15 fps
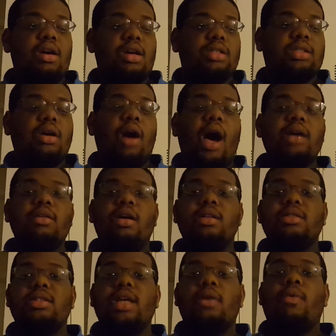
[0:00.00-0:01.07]
So I don't
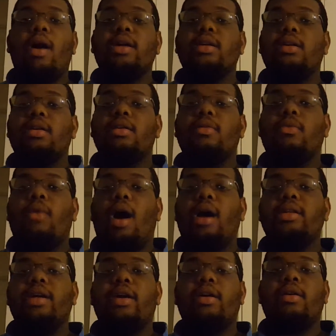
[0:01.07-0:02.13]
understand why
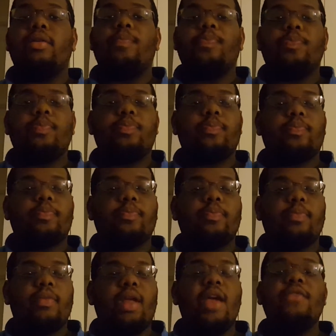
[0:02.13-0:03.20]
they're
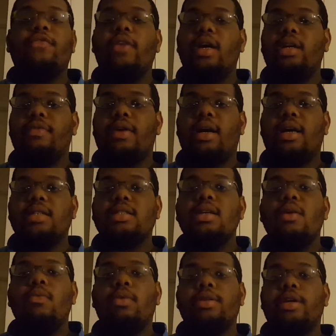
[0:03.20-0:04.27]
in front of us
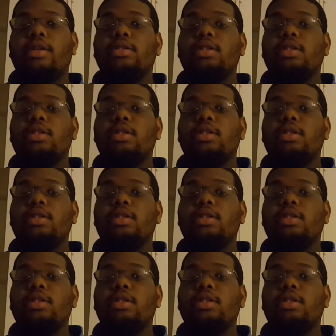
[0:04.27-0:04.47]
with their